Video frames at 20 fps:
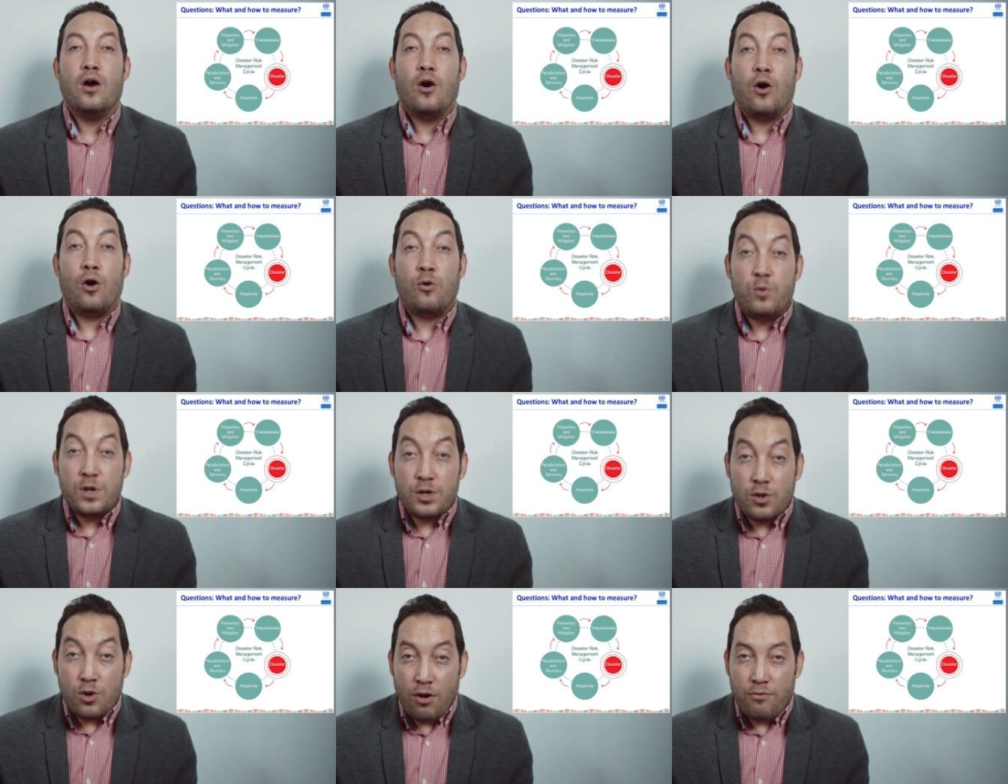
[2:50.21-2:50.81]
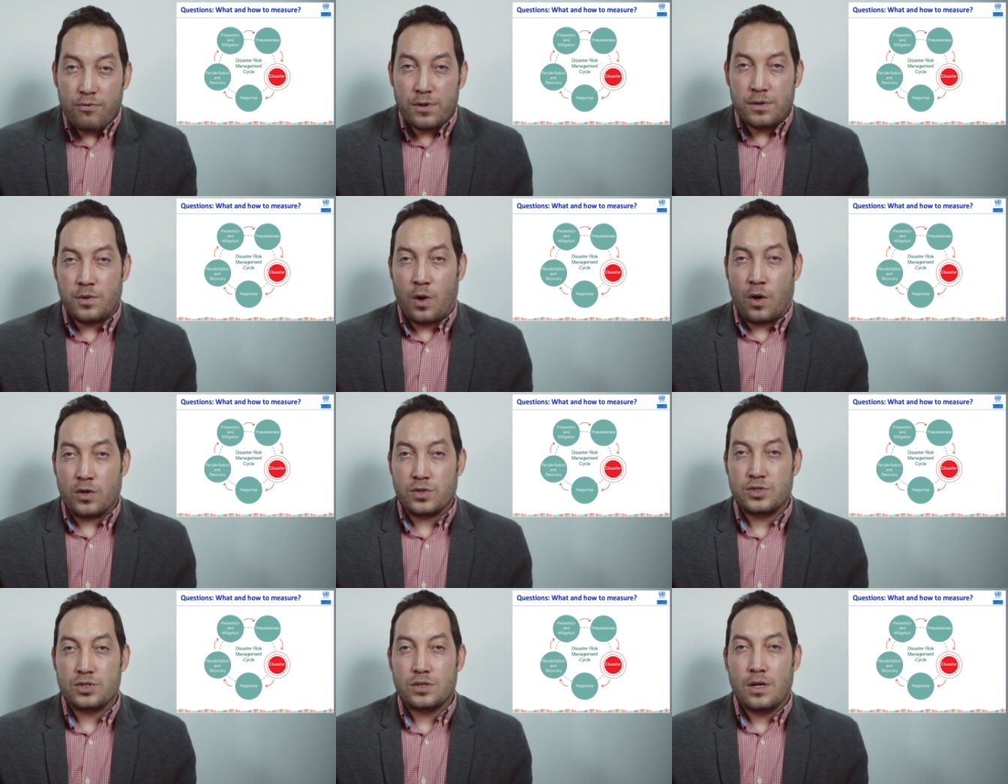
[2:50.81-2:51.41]
or recovery
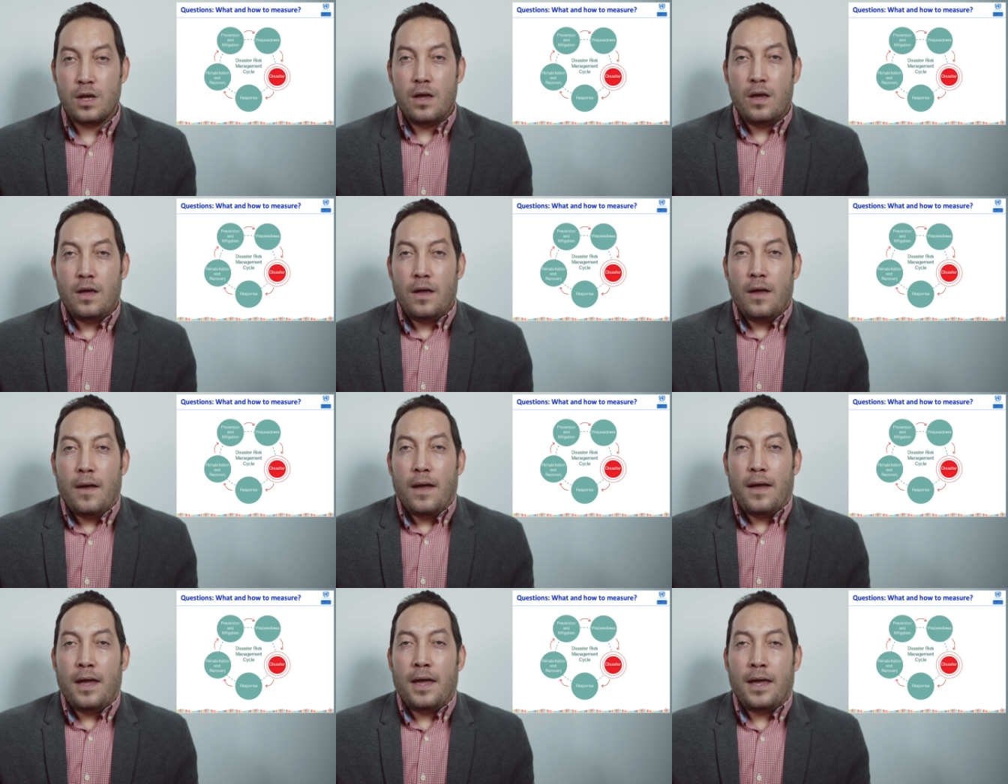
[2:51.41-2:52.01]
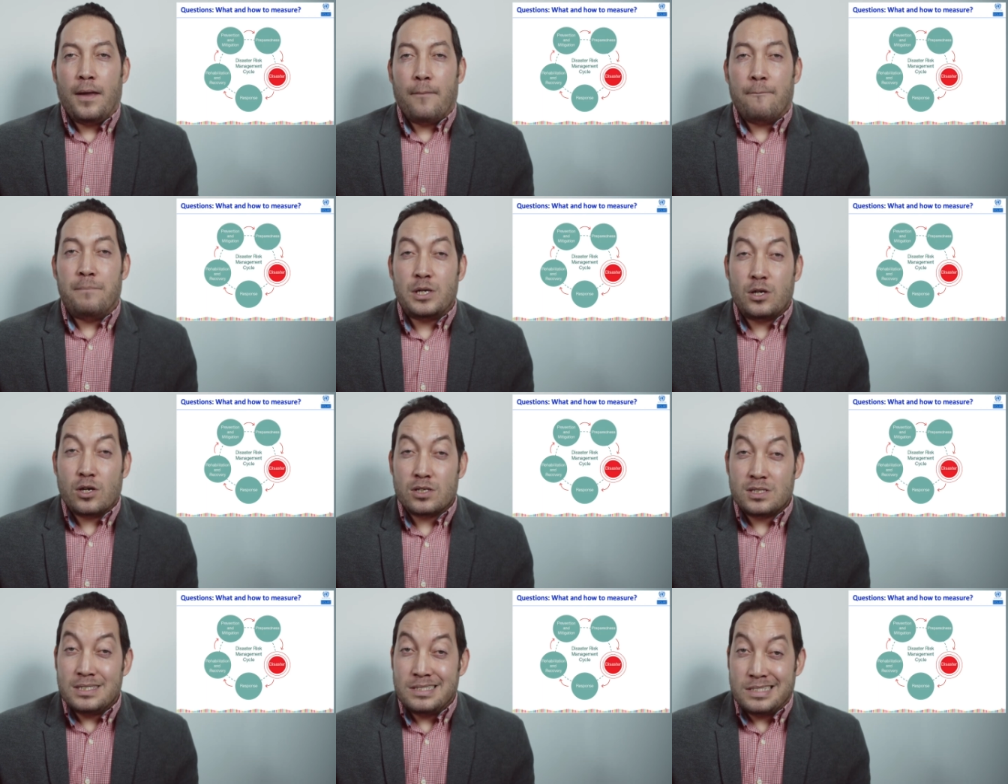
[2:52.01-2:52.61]
loss uh,
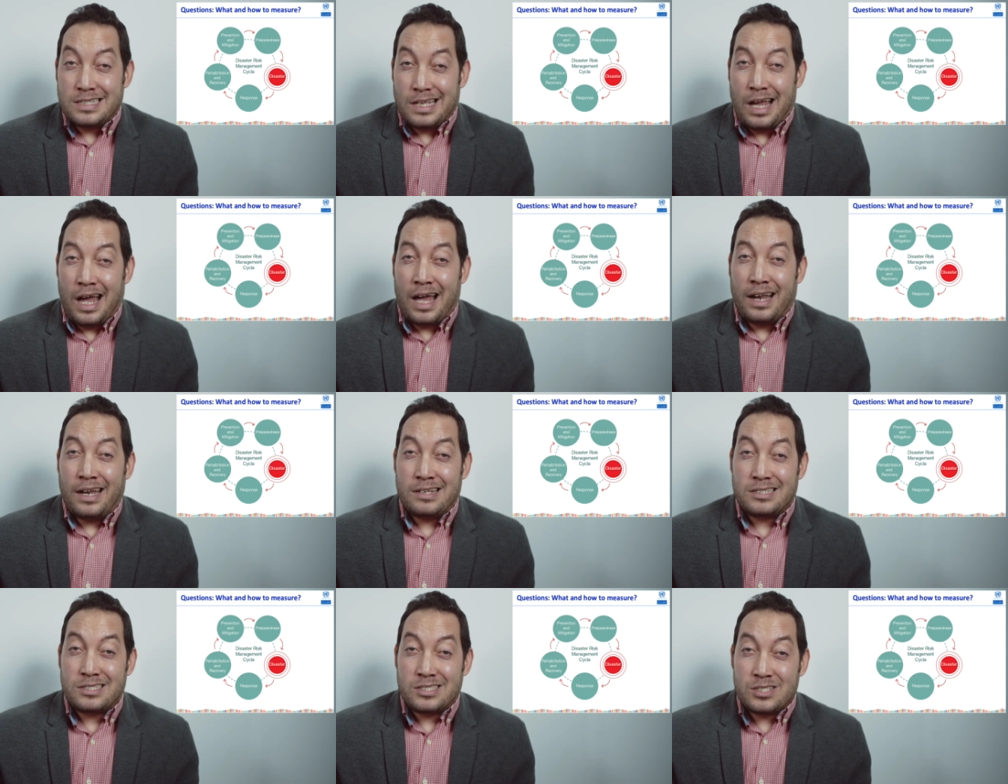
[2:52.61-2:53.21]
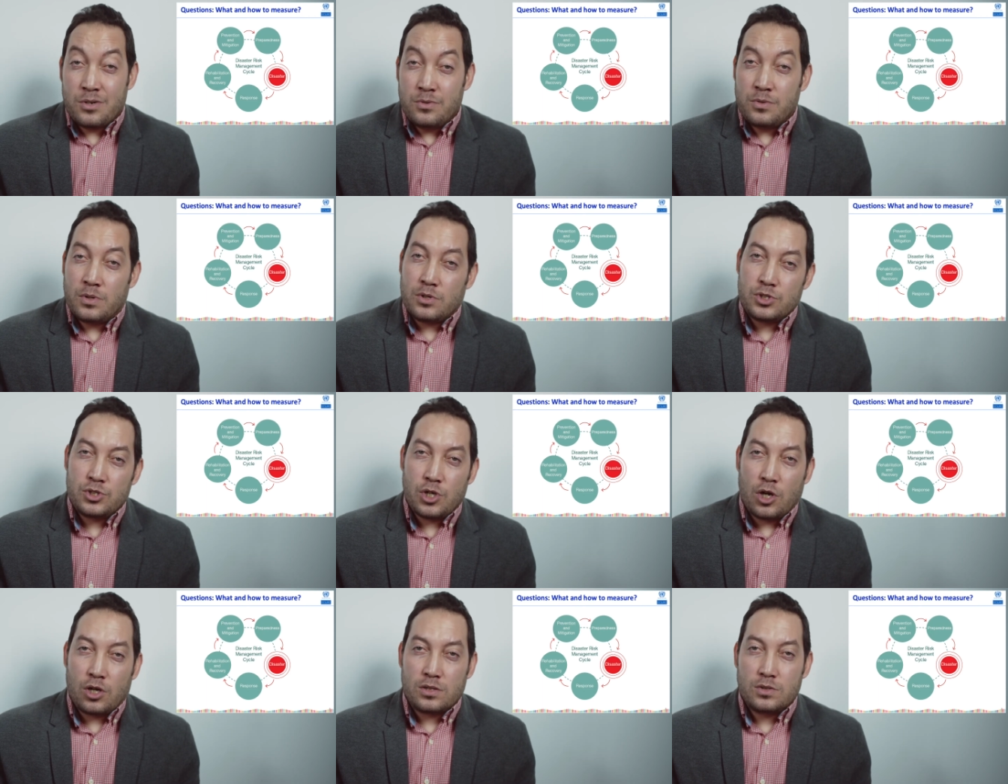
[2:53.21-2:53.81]
because it's an external
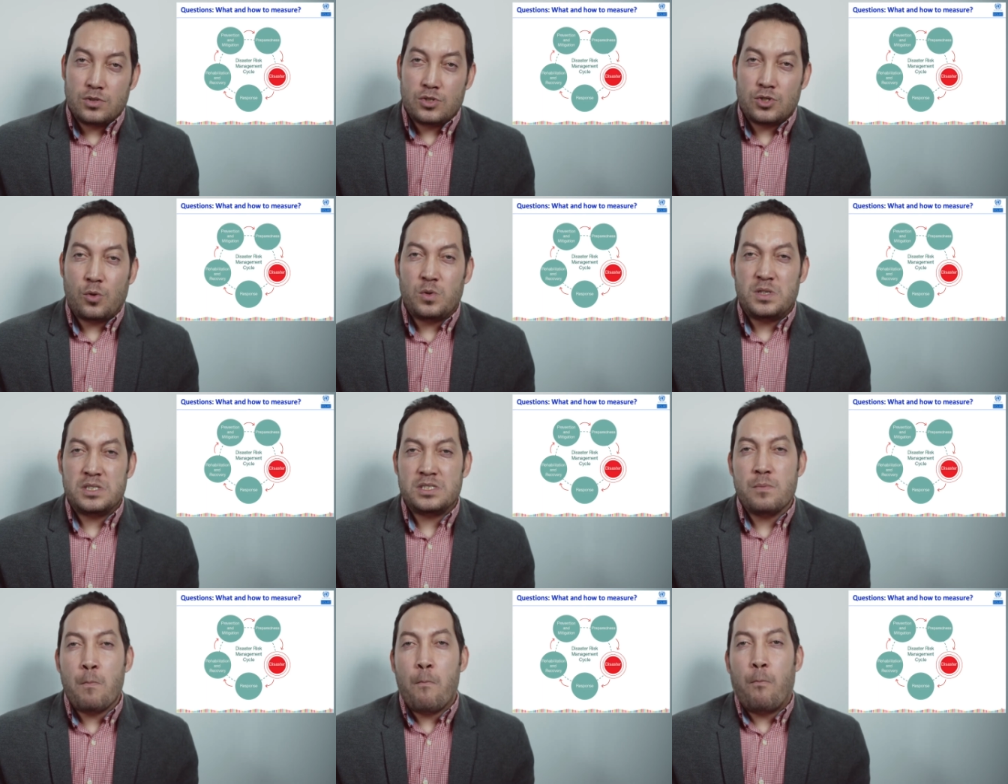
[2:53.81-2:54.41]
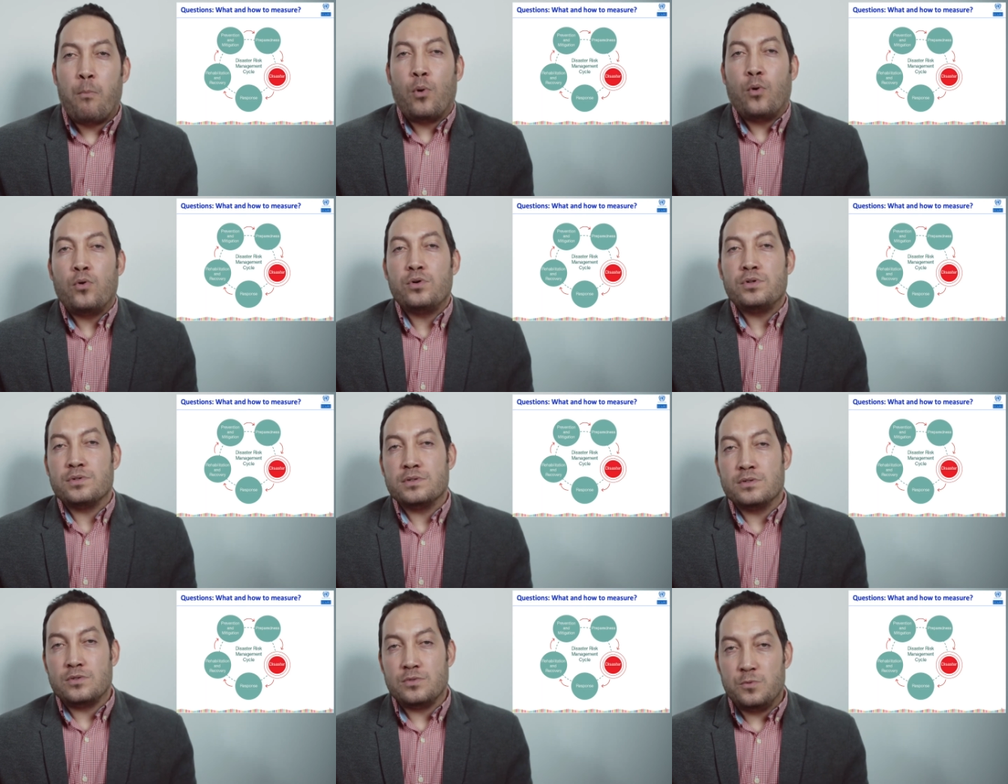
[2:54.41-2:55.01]
shock. So it's
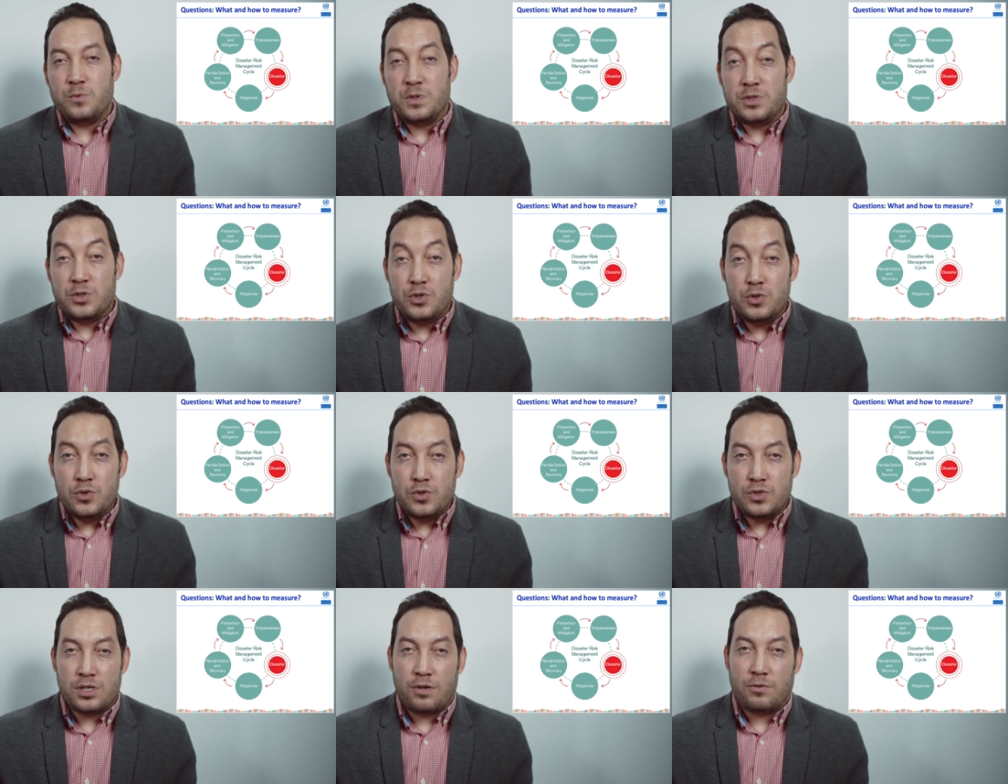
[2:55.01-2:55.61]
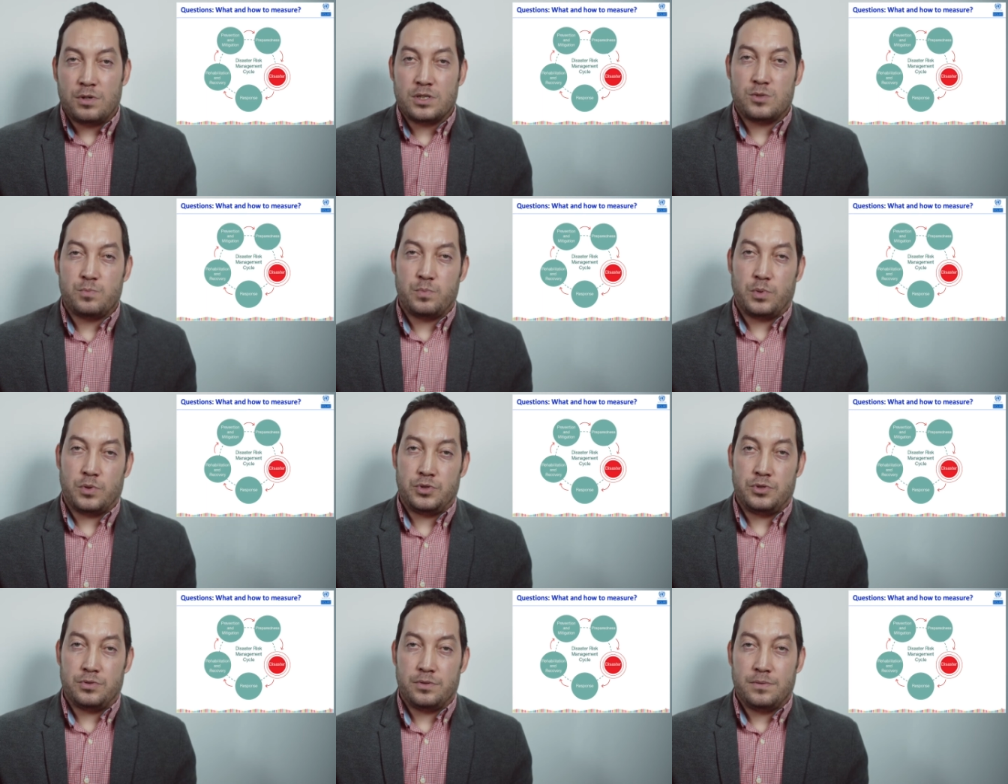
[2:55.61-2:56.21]
important to reduce our
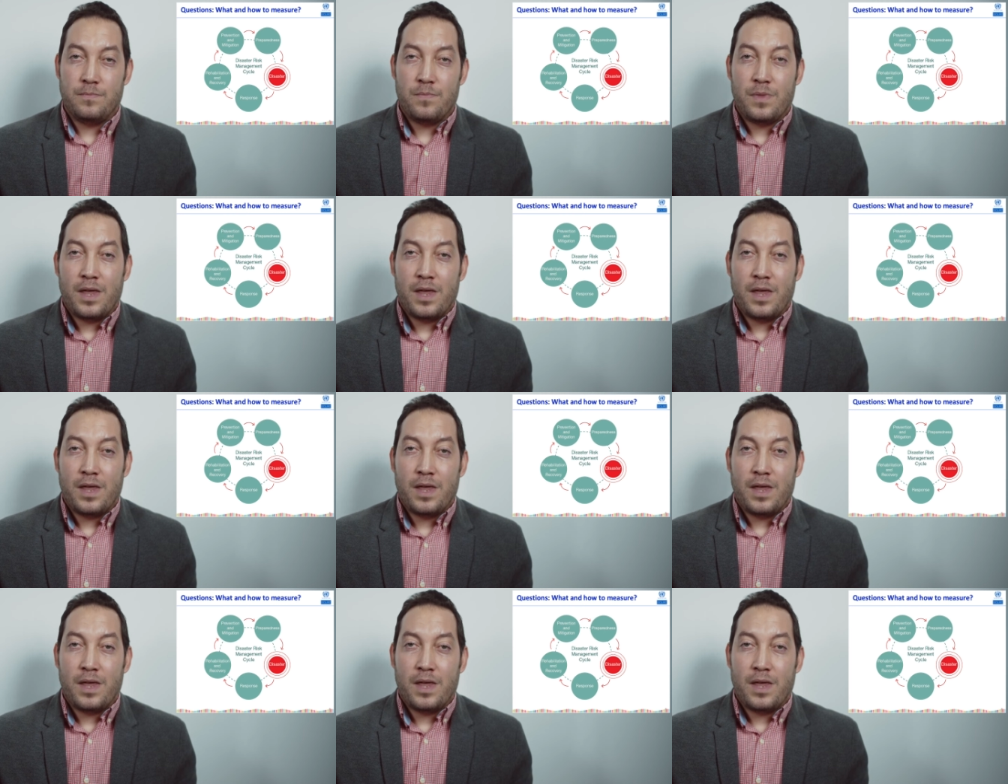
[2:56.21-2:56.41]
exposure.